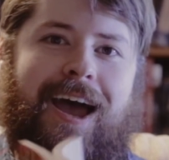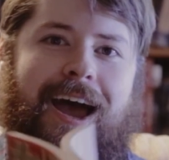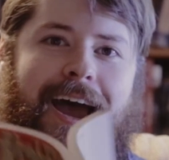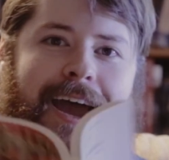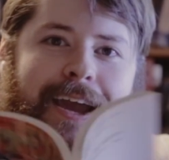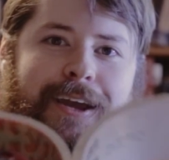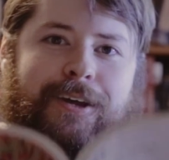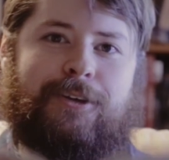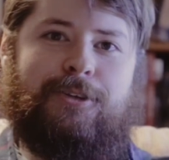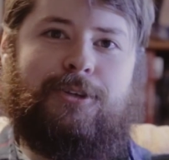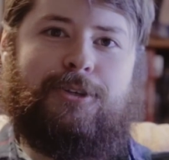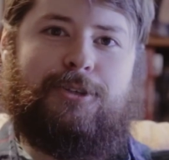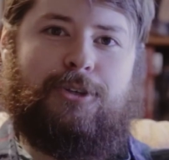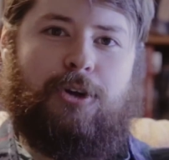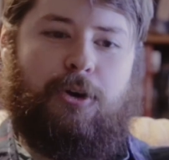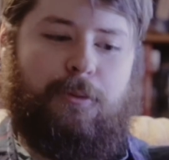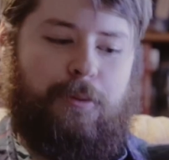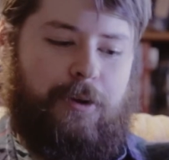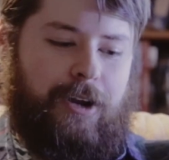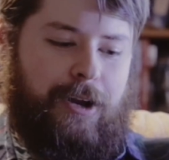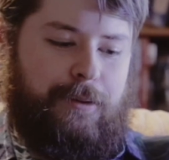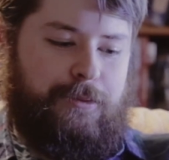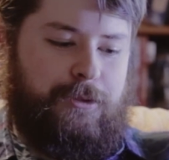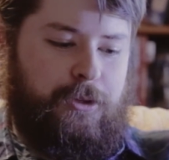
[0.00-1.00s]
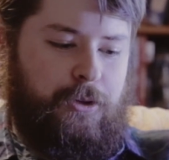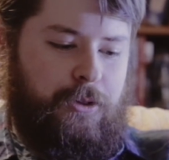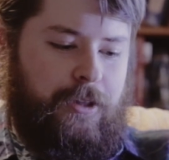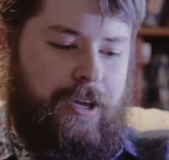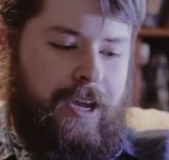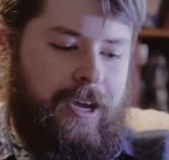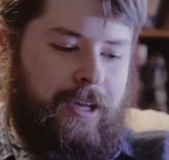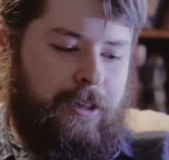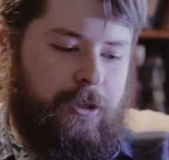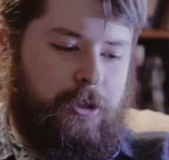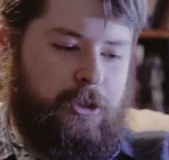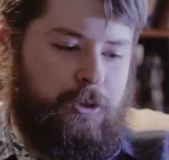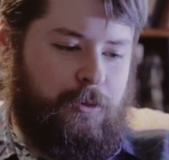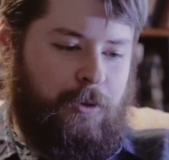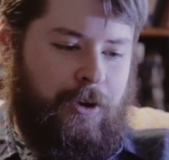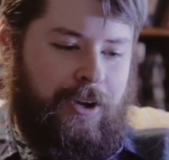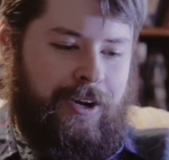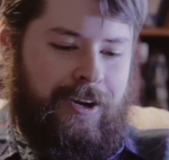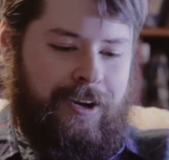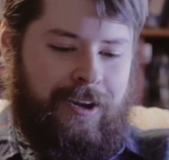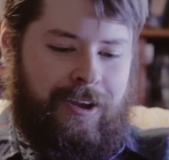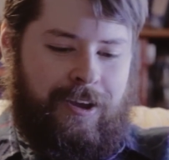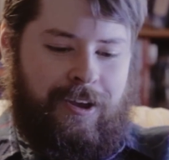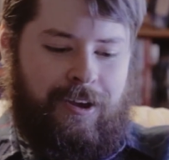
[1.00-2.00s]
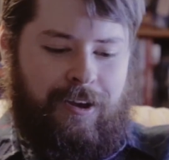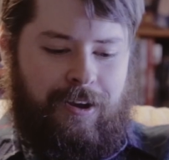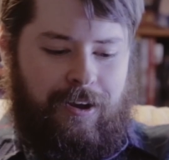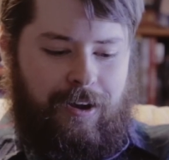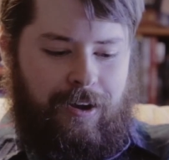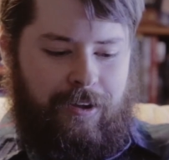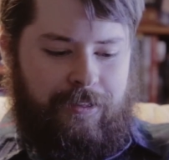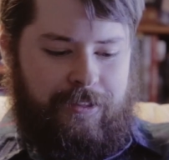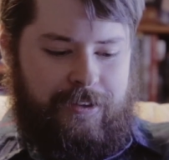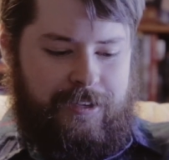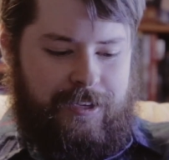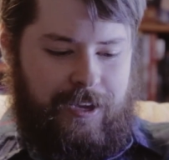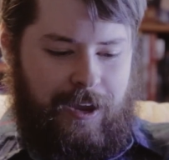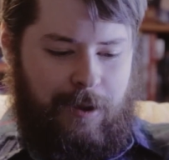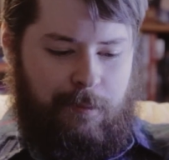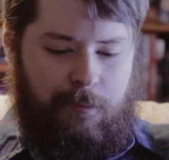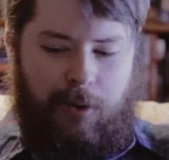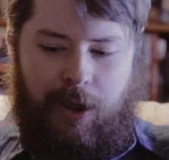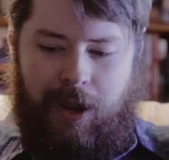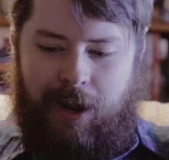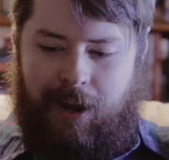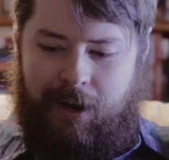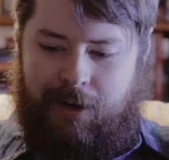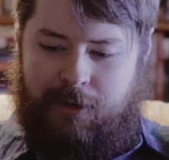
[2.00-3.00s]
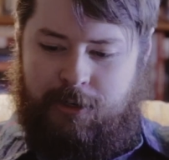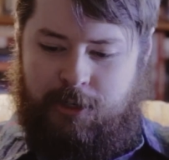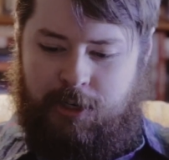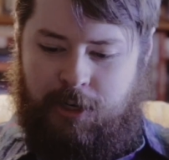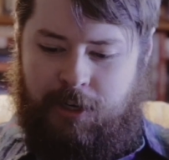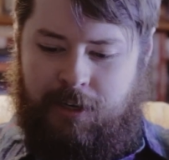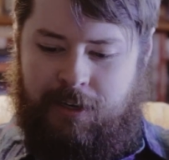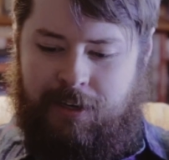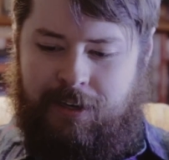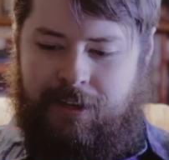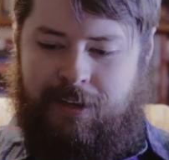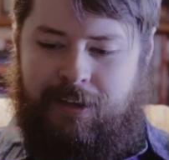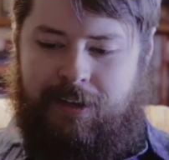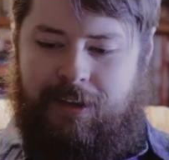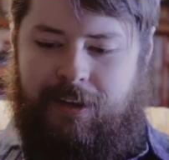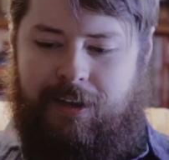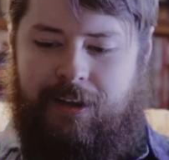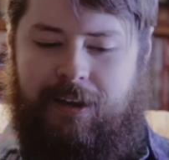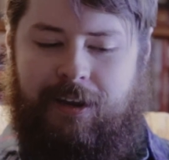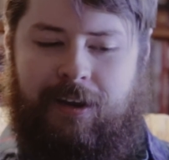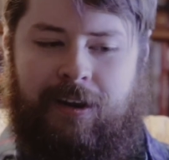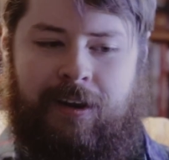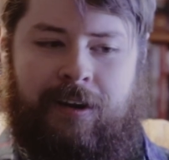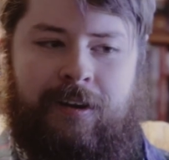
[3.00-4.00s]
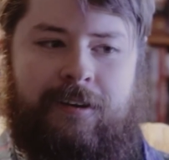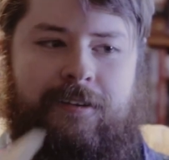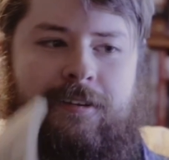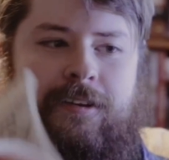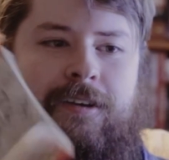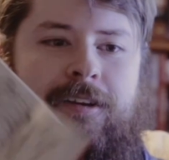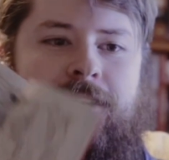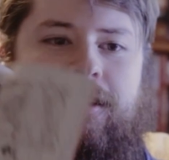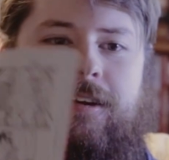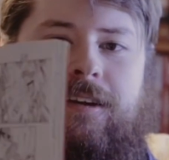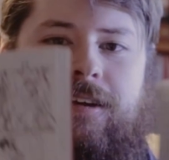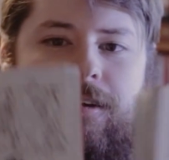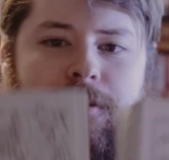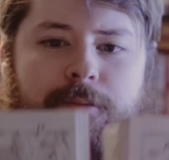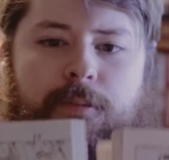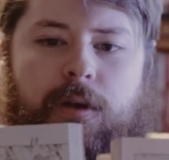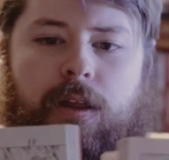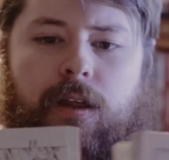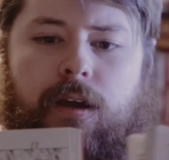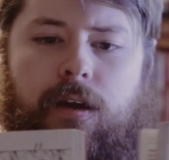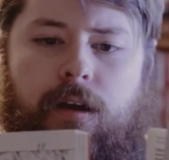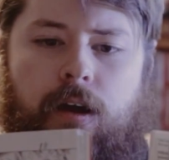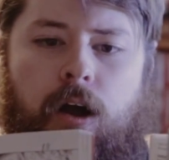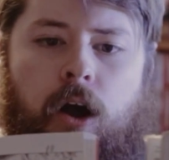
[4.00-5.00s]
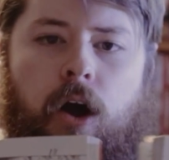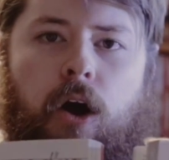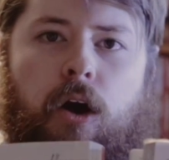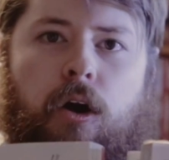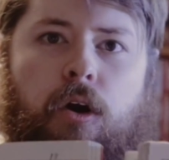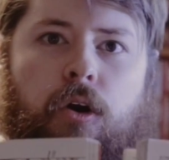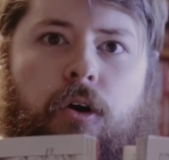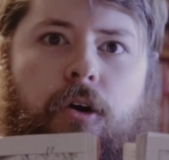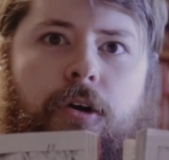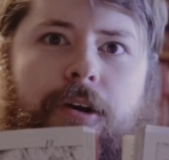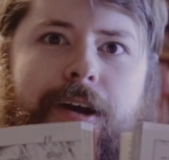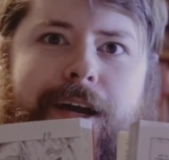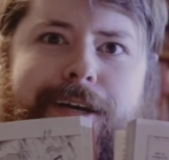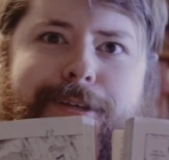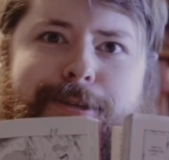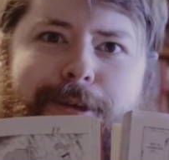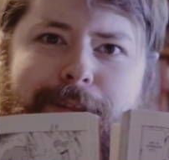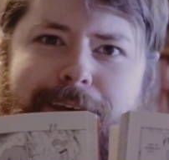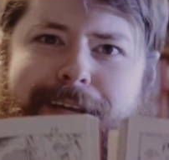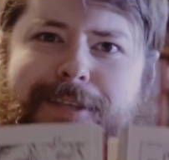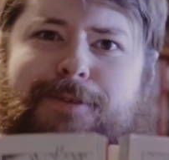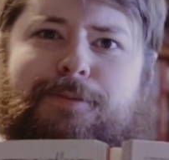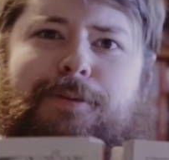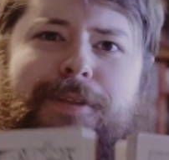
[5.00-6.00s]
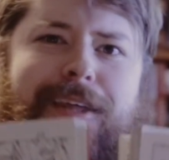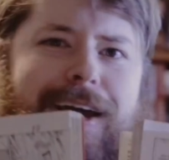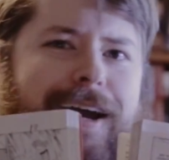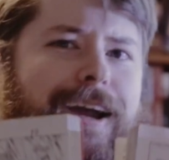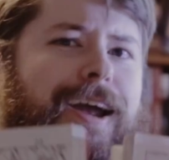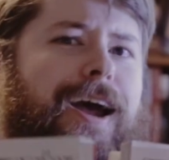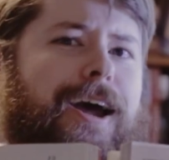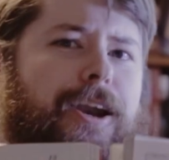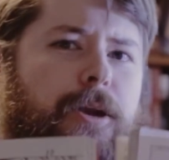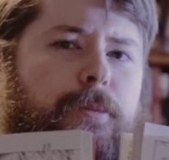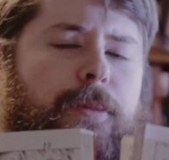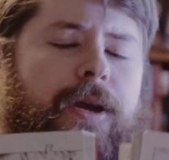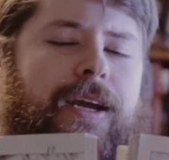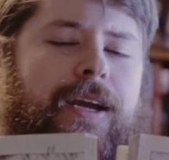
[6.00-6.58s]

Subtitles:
I can just open up to the English one on the same page and be like, oh, okay, so that's what that kind of